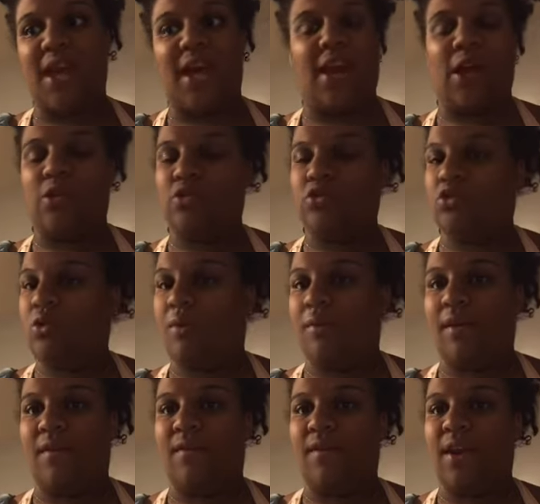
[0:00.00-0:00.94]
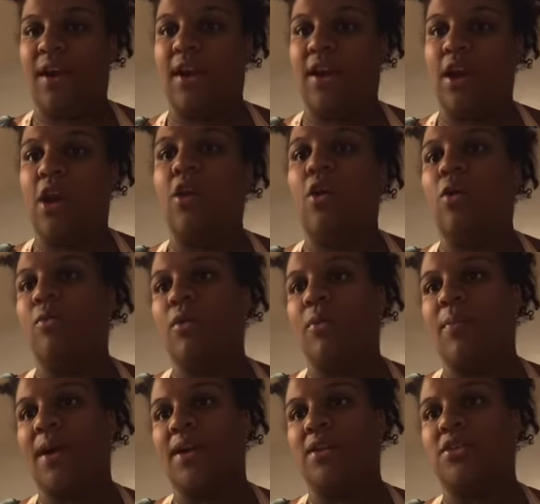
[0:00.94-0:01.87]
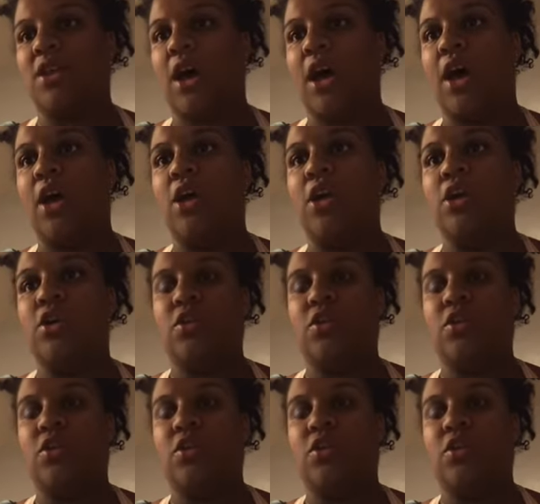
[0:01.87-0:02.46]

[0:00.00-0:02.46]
And I'm sure I'll be feeling a lot more better.